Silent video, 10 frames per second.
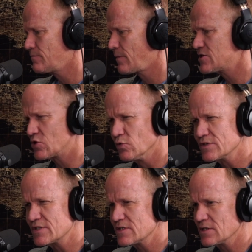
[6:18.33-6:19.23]
school
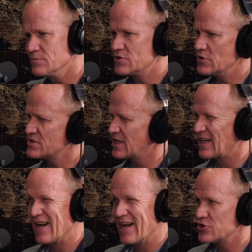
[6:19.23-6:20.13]
systems, used to
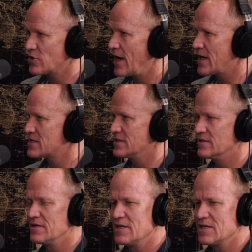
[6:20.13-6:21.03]
contracts
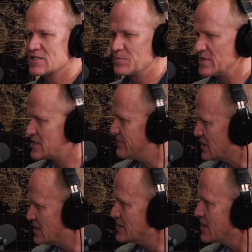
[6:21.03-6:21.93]
and specific
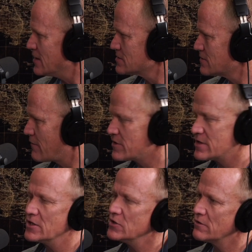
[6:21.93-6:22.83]
details of
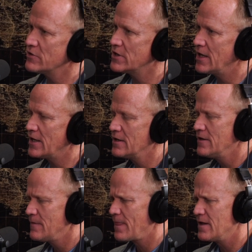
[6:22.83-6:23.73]
everything you do every day,
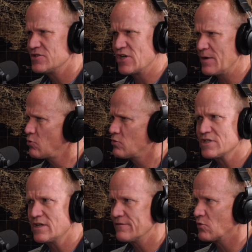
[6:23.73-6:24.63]
the chamber world's
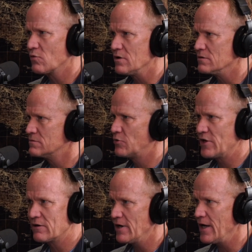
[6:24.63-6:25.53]
a different world, pretty
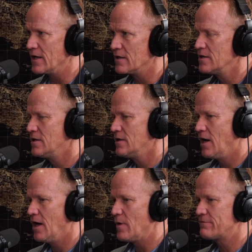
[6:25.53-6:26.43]
gray.
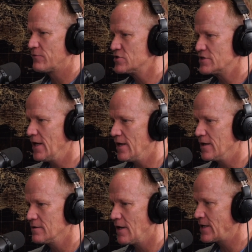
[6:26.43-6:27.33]
My first
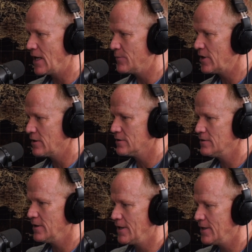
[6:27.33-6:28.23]
day, I came
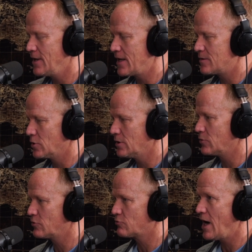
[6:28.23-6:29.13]
here and had a
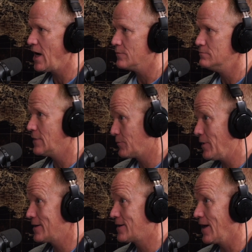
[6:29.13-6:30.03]
bourbon with Rob on a
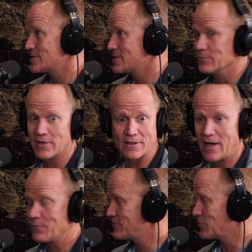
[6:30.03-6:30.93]
podcast. I'm like,
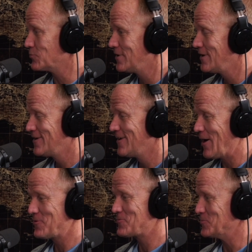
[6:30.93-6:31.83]
I
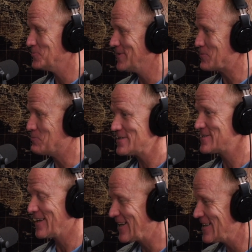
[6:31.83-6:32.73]
went from like
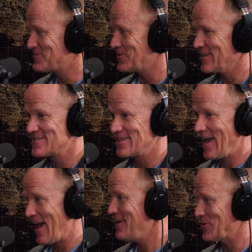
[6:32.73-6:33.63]
busting kids for this to
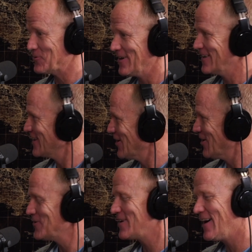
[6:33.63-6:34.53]
having
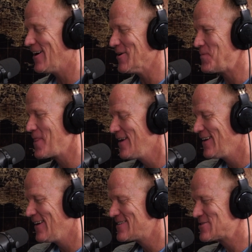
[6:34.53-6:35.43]
one,
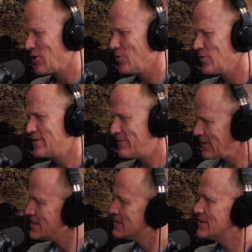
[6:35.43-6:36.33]
So
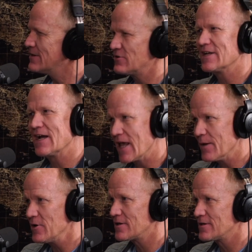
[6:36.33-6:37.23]
very different
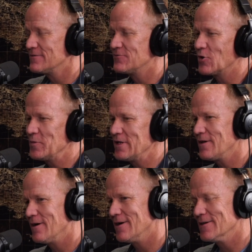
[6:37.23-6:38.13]
dynamic for
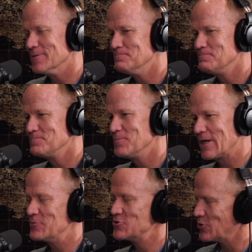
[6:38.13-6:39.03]
me, but
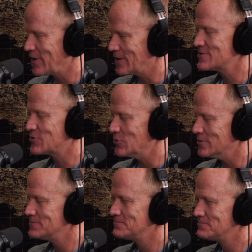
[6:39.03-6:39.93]
I'm enjoying it. It's cool.